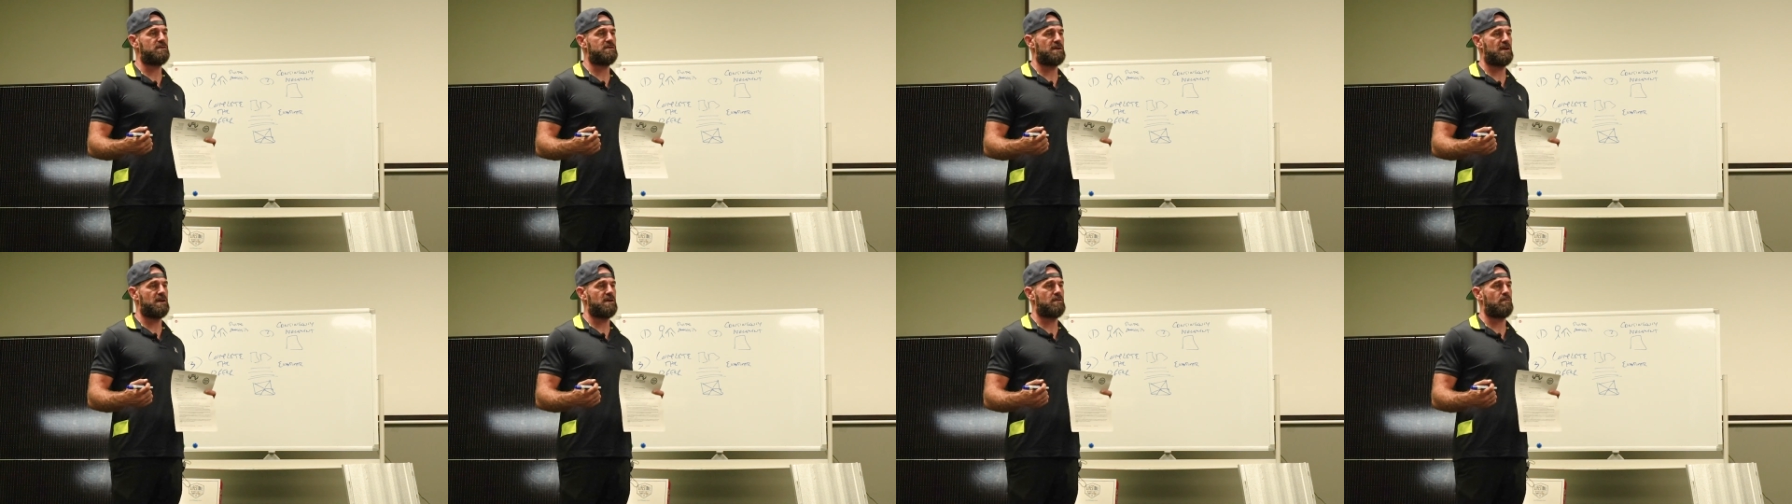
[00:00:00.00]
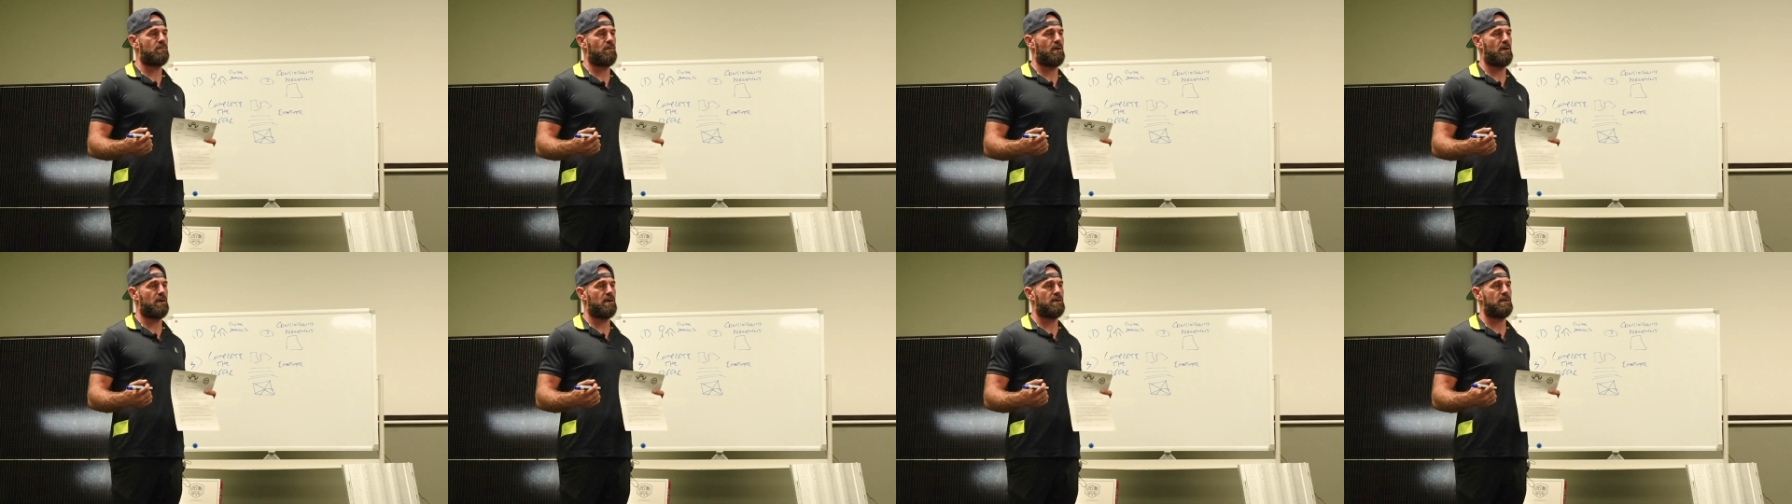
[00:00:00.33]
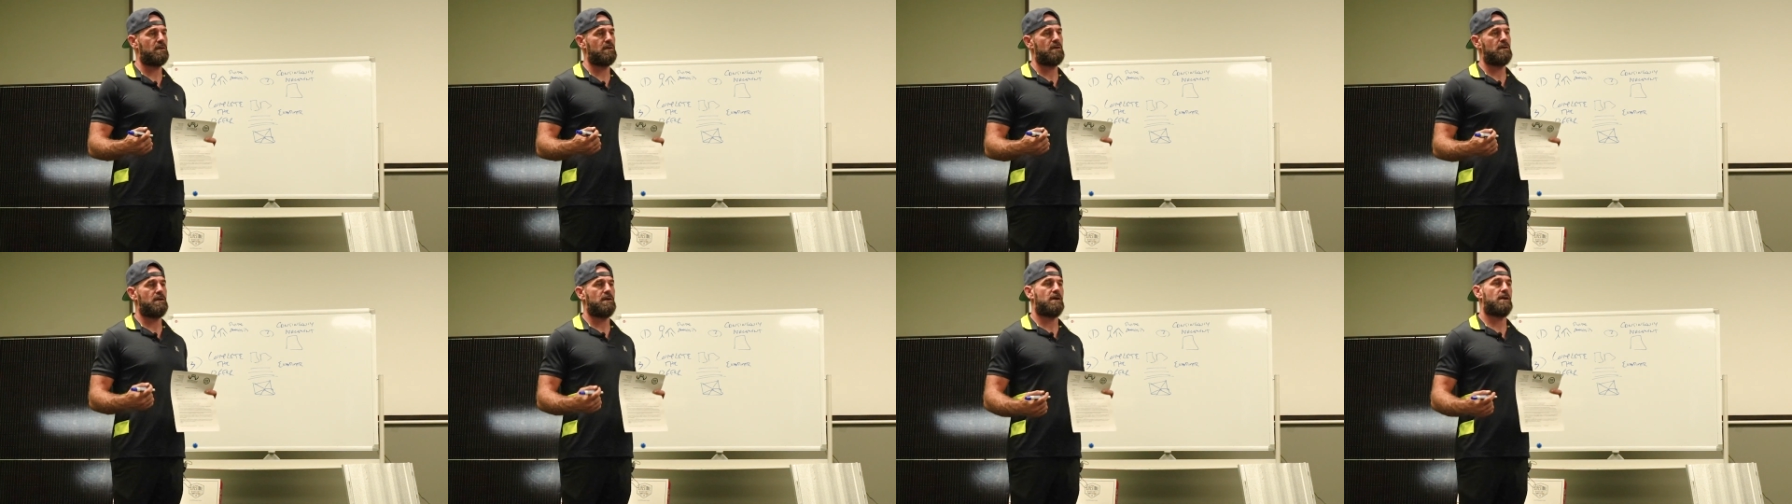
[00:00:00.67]
say you
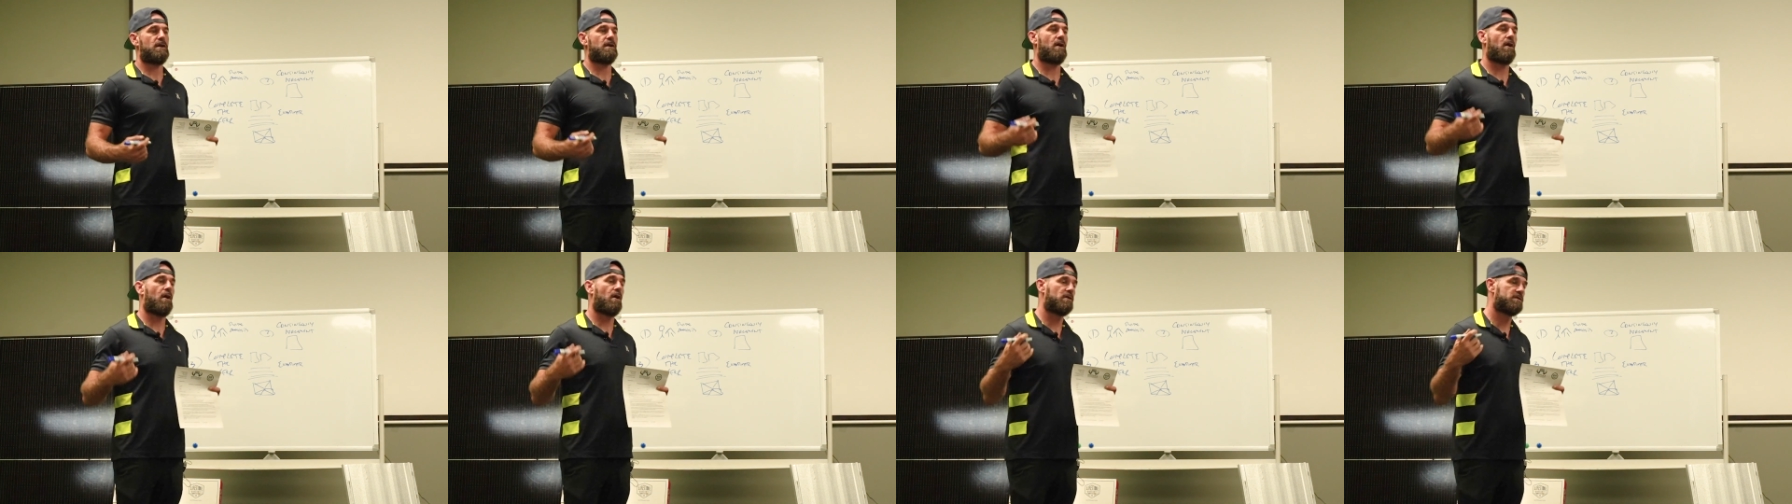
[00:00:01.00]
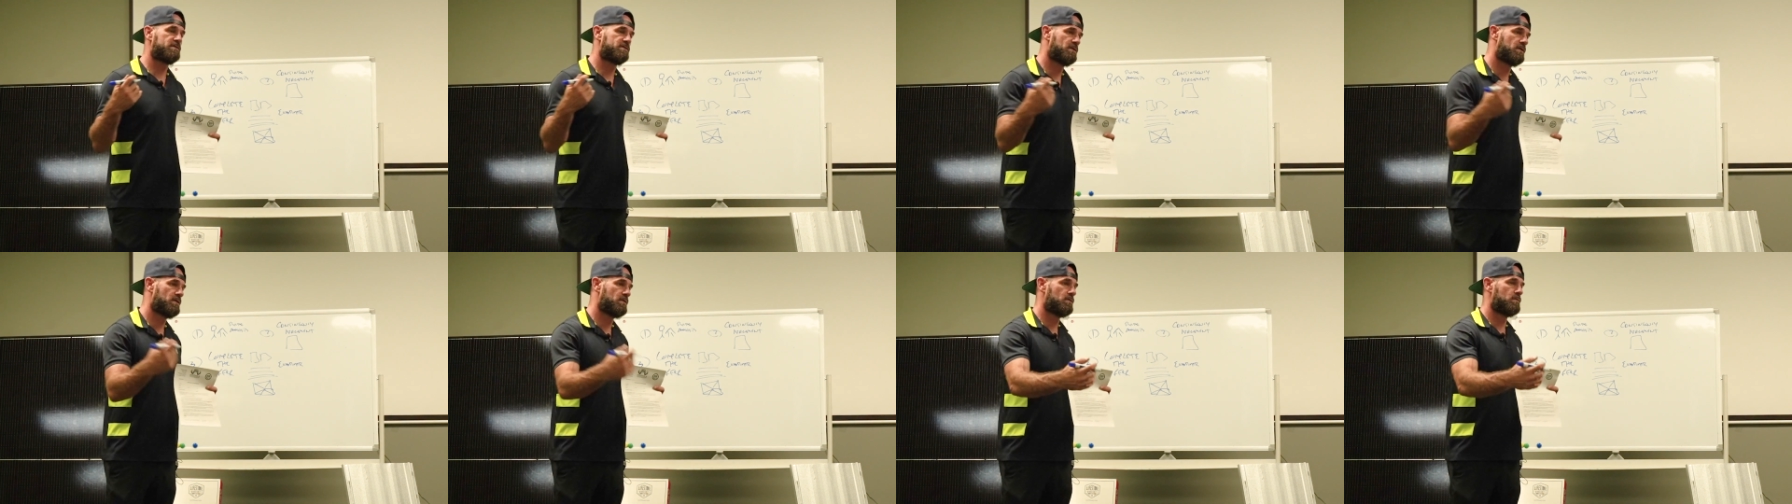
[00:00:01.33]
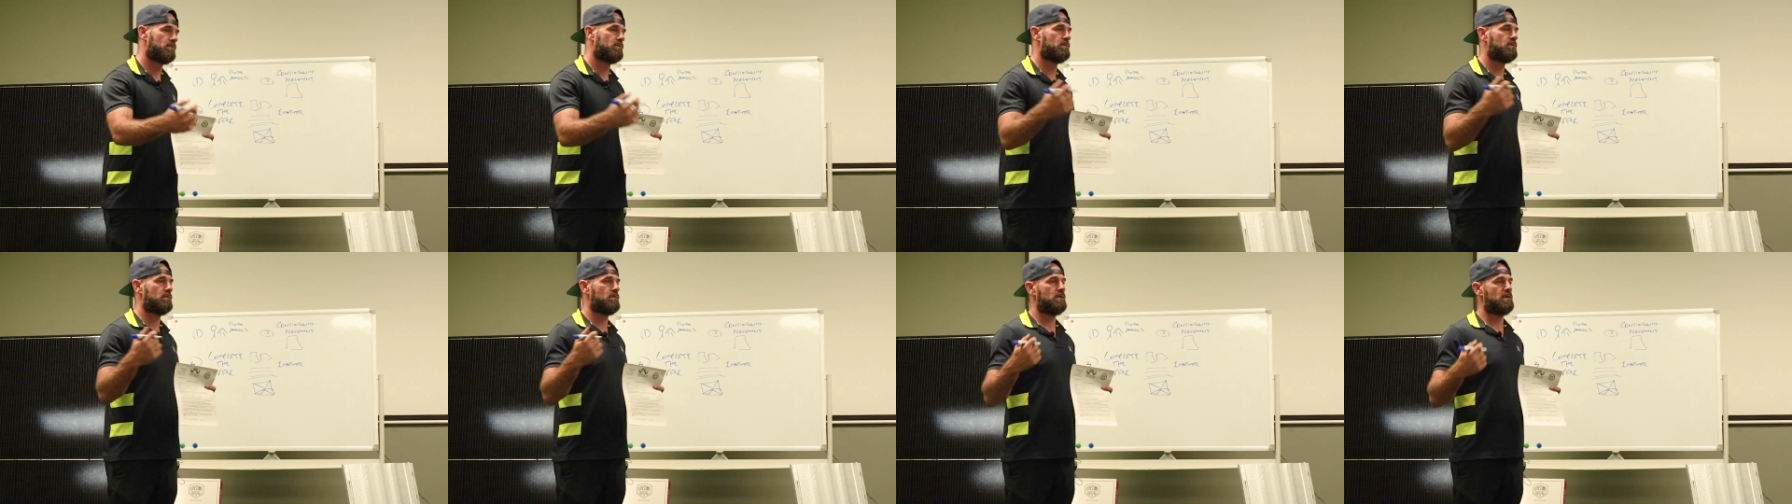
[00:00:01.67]
are. It
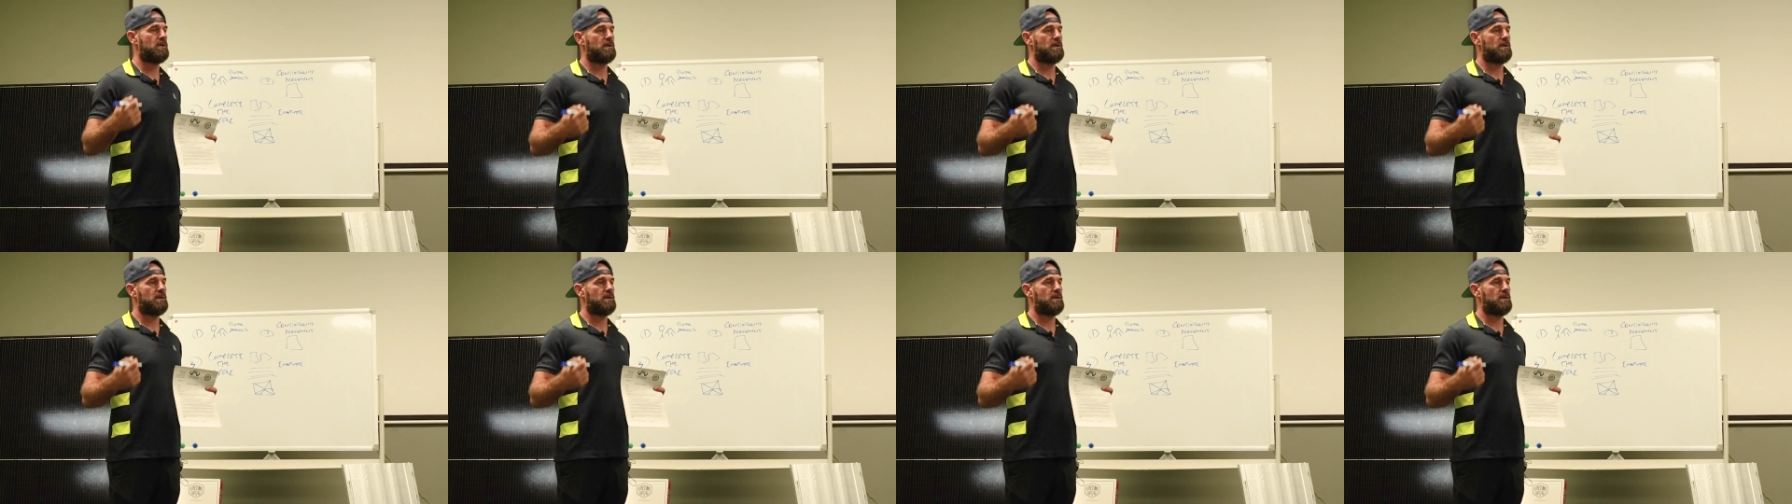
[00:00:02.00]
also